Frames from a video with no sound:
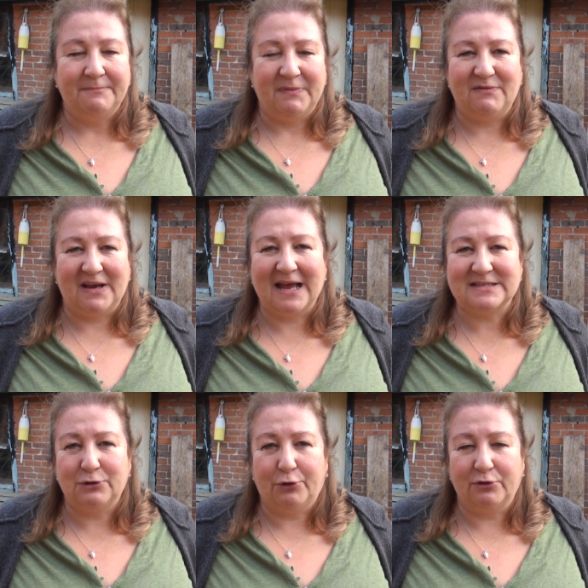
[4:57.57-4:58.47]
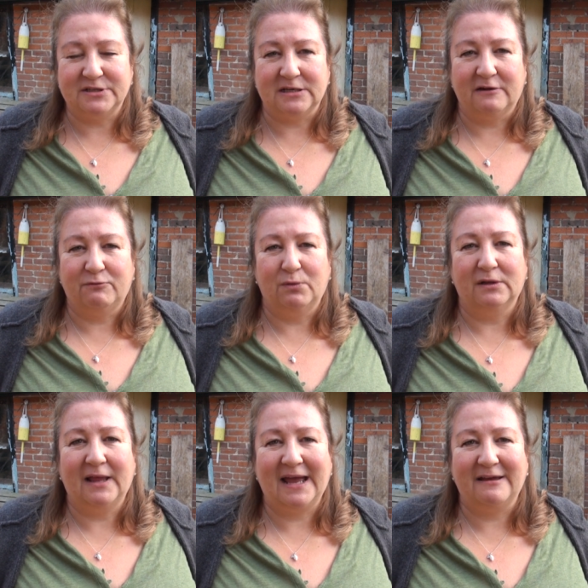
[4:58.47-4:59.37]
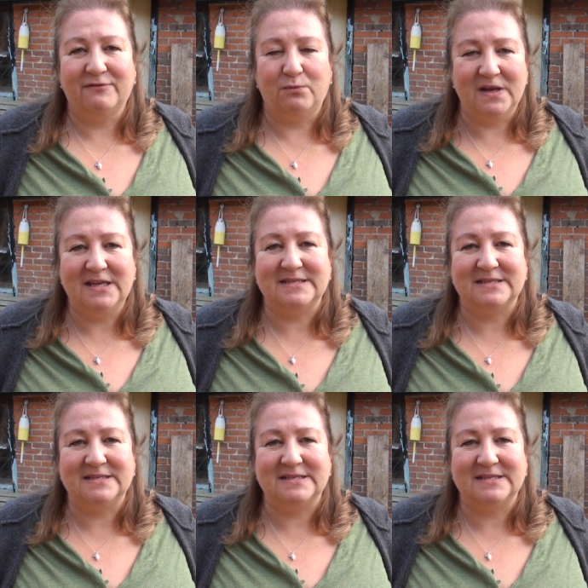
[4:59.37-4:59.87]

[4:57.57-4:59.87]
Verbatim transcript: if it hasn't got hot enough, will have weed